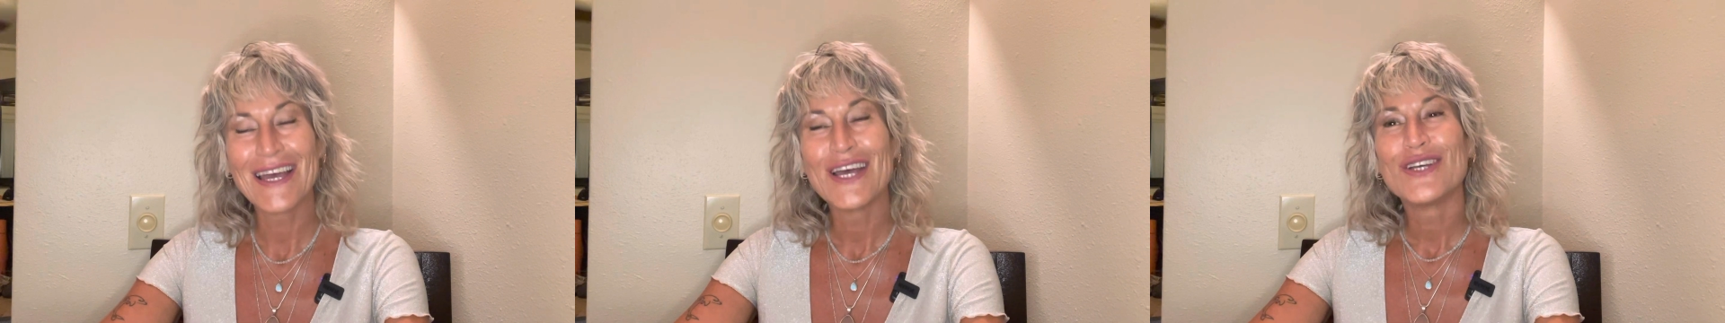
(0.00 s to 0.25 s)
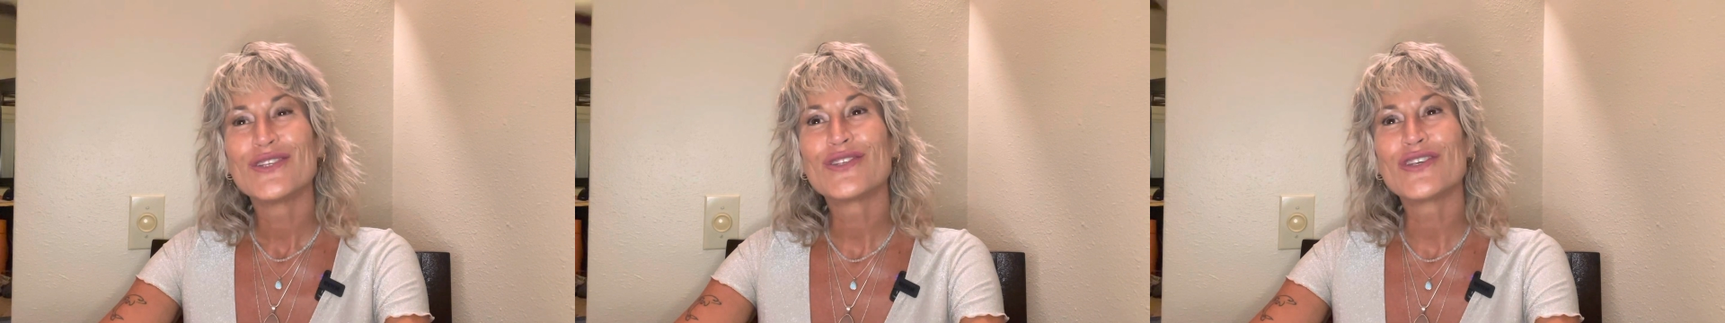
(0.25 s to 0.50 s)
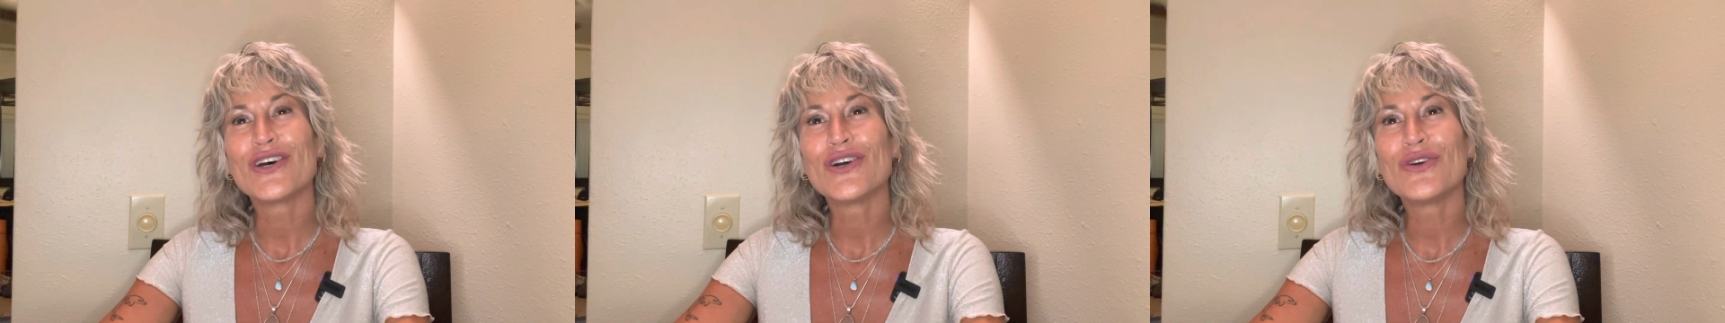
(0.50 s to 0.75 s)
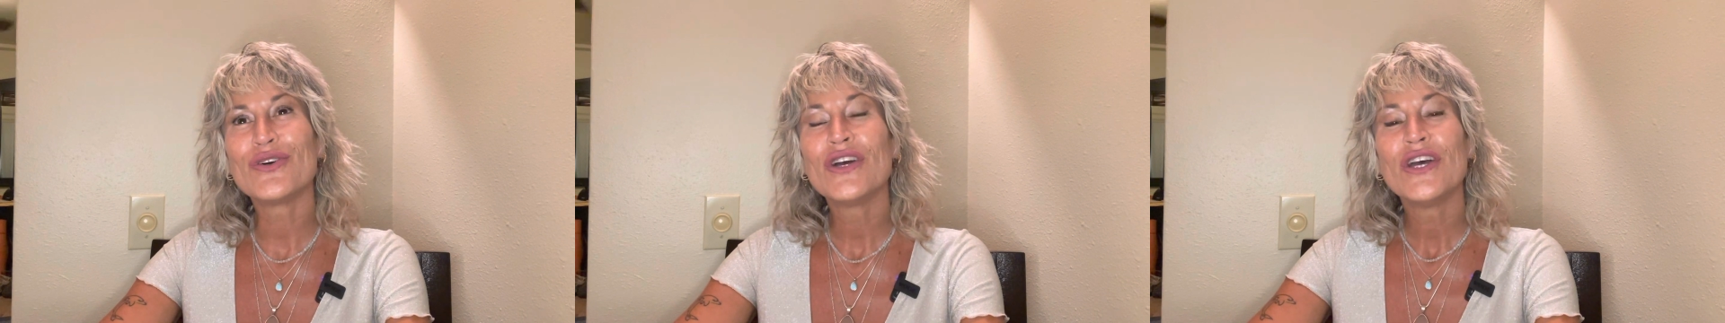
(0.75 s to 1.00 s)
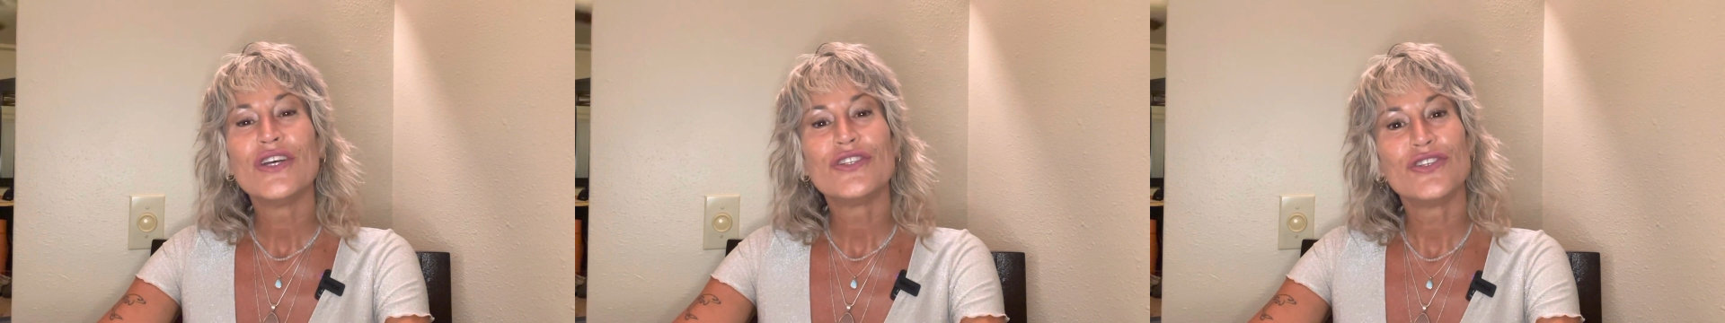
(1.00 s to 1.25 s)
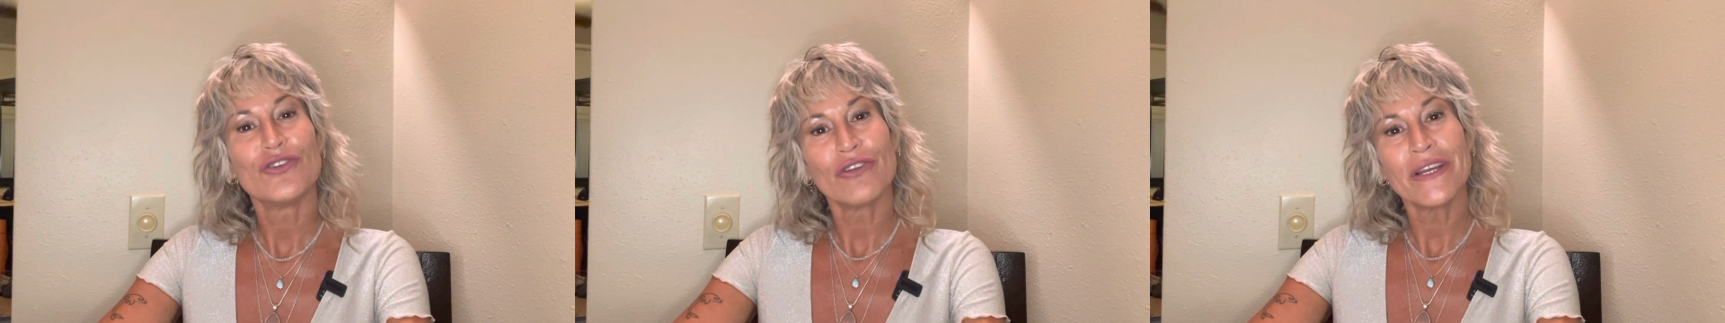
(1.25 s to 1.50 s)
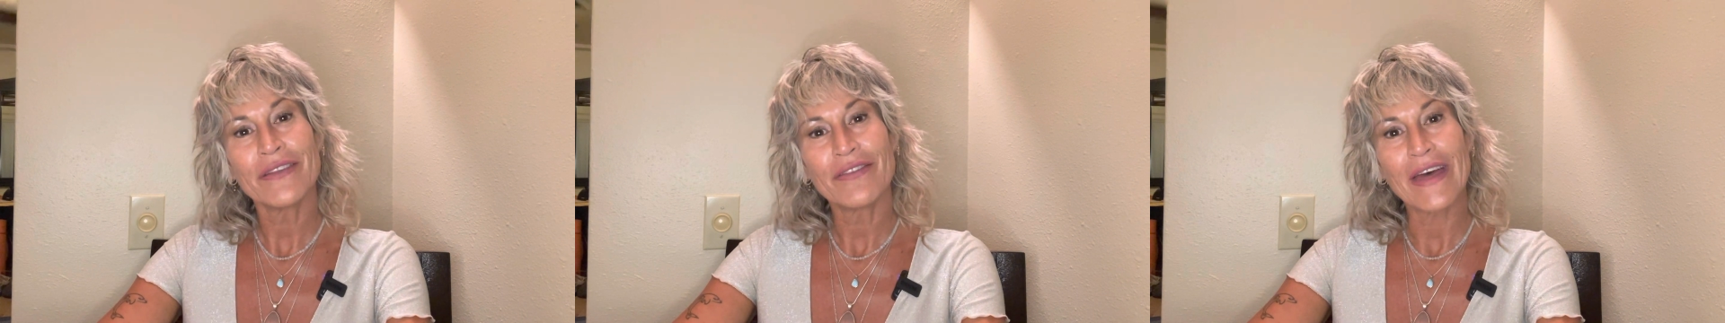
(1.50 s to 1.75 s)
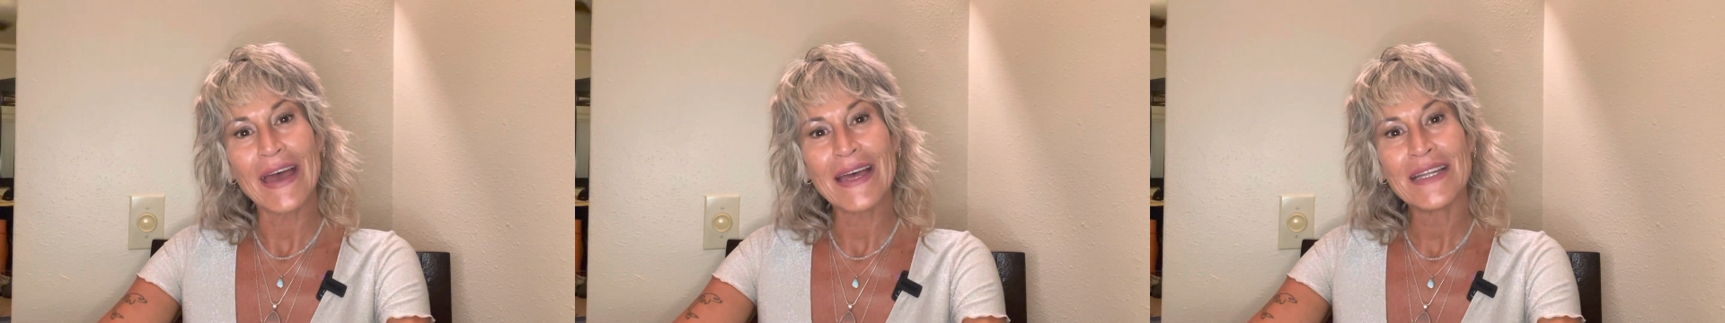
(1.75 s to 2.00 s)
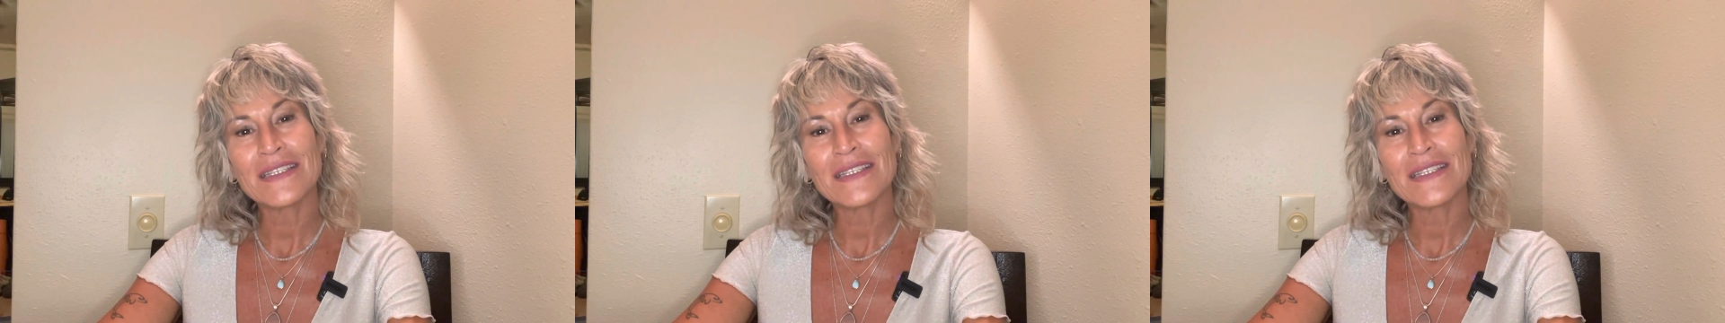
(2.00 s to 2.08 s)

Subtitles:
So during that,